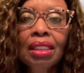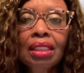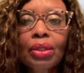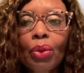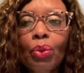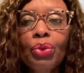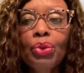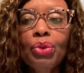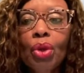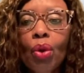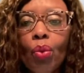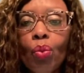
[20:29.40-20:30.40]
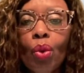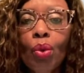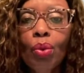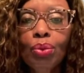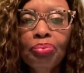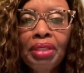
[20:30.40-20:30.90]
So you don't
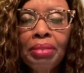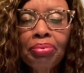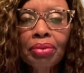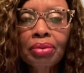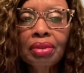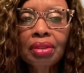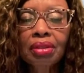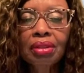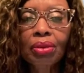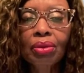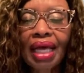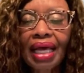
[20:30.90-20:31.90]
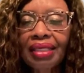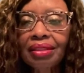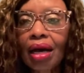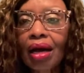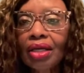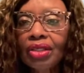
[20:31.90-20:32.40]
want people to, kind of
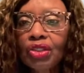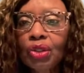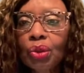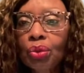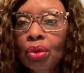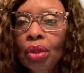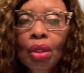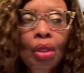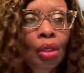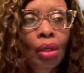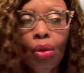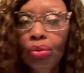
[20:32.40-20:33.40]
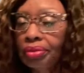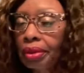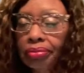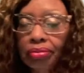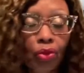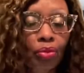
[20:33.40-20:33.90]
dodge you. Oh,
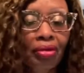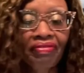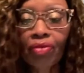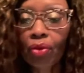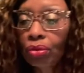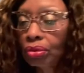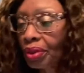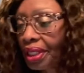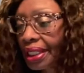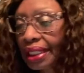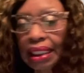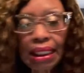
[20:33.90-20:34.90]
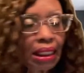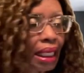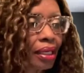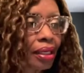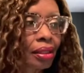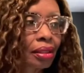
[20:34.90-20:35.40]
my phone ringing again
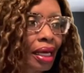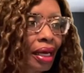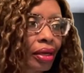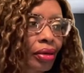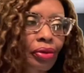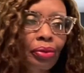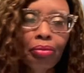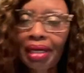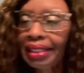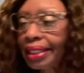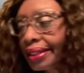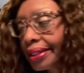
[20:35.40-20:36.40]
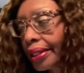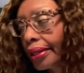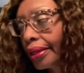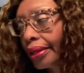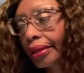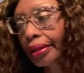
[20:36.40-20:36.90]
now. I done heard about that
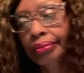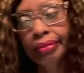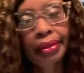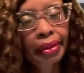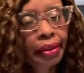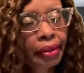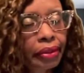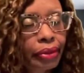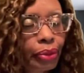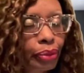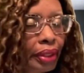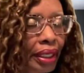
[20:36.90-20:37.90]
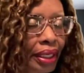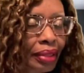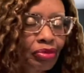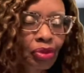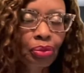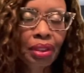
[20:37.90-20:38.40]
job 2
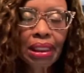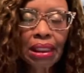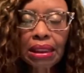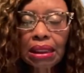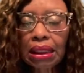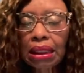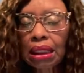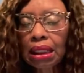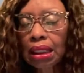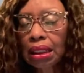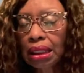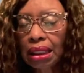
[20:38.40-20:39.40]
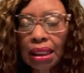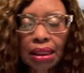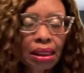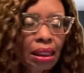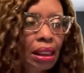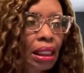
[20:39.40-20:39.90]
times Wednesday,
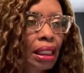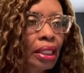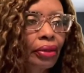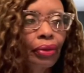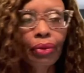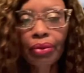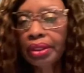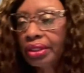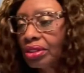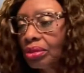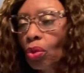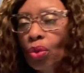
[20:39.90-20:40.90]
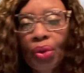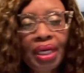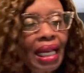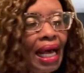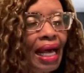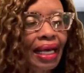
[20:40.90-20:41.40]
yesterday, early this
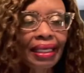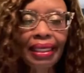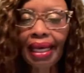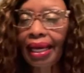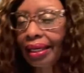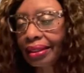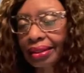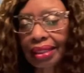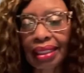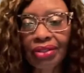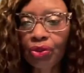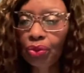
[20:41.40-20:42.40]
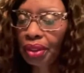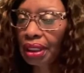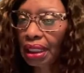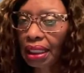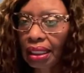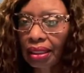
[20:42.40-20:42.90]
morning. I just can't do it
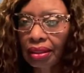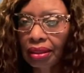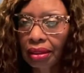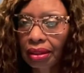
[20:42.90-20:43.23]
again.